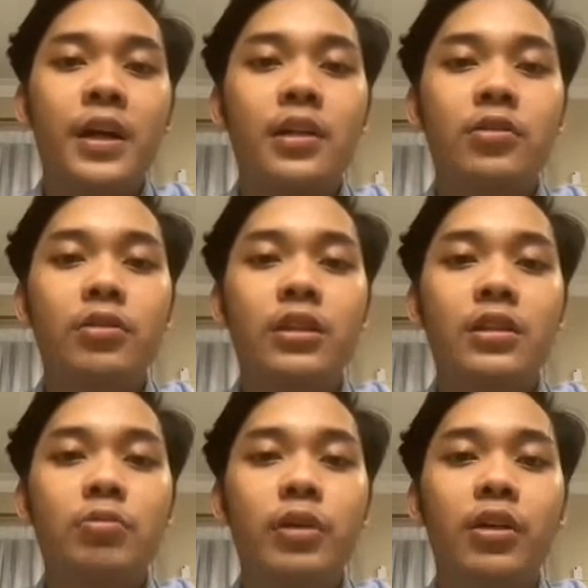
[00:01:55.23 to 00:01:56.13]
So this
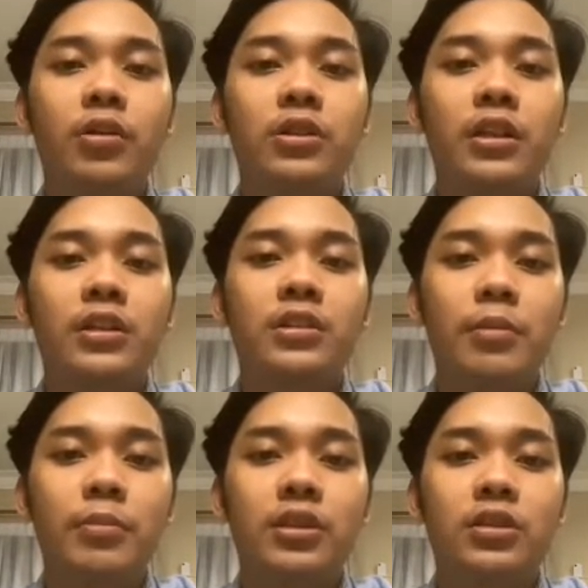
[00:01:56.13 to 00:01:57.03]
is why OSHA is
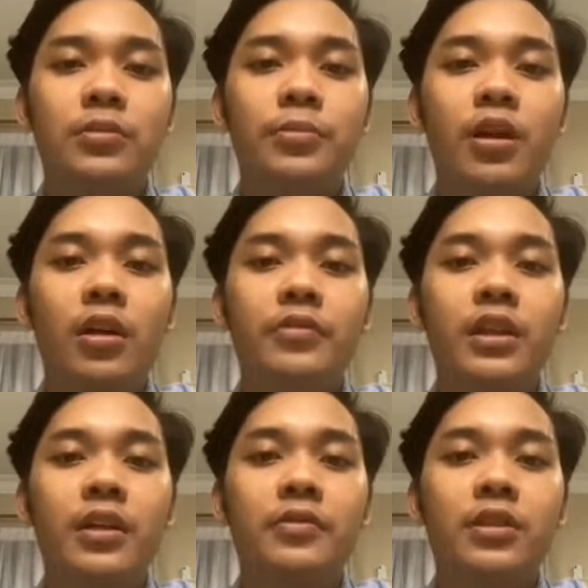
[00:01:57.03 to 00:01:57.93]
established. However,
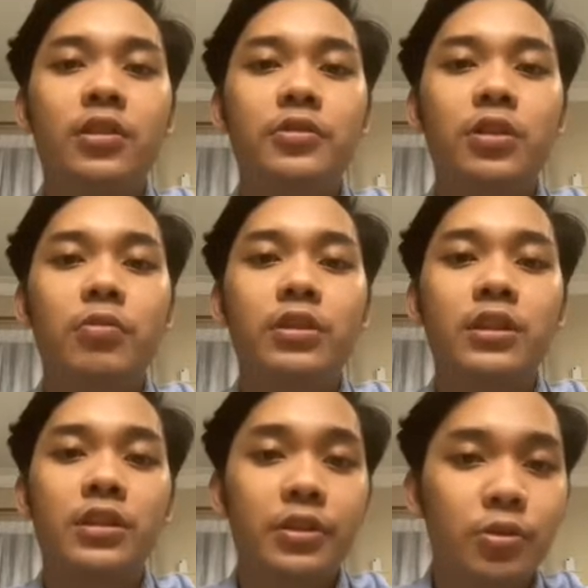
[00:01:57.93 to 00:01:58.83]
after OSHA was
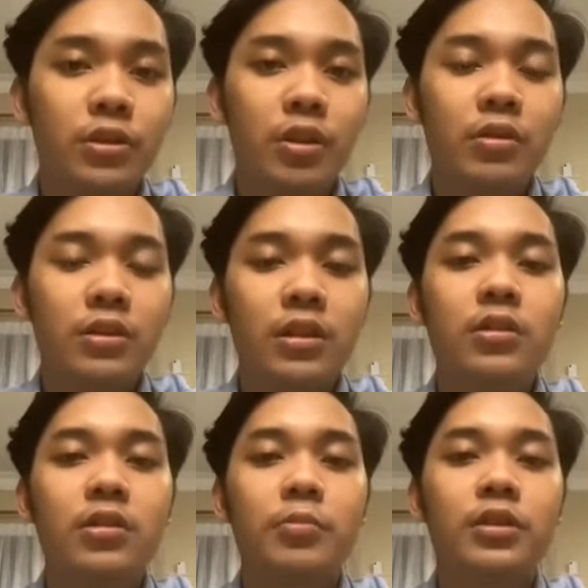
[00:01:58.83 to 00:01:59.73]
introduced, there were still
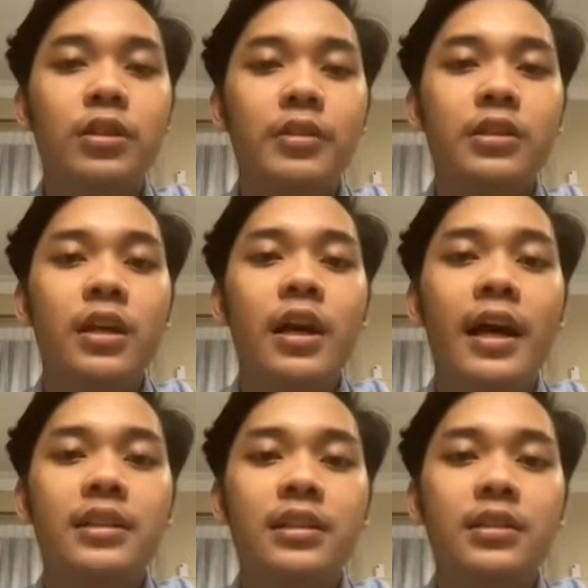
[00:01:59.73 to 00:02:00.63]
some serious
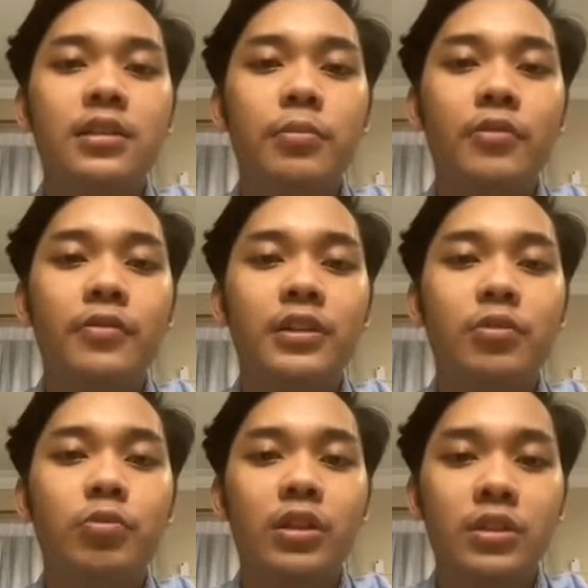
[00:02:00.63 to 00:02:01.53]
accidents among factory
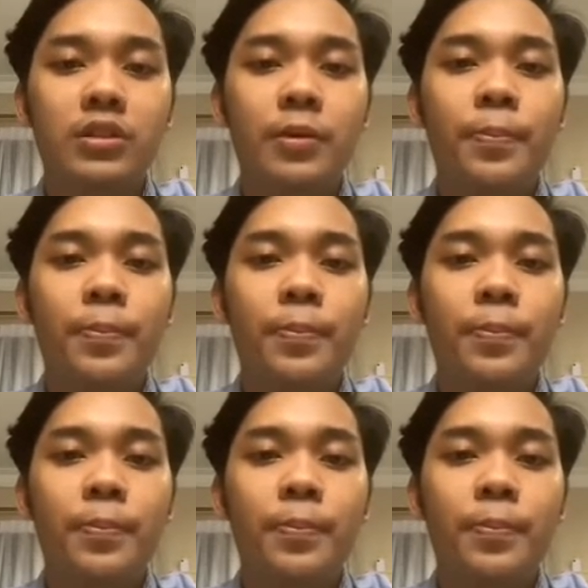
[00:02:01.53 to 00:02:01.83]
workers.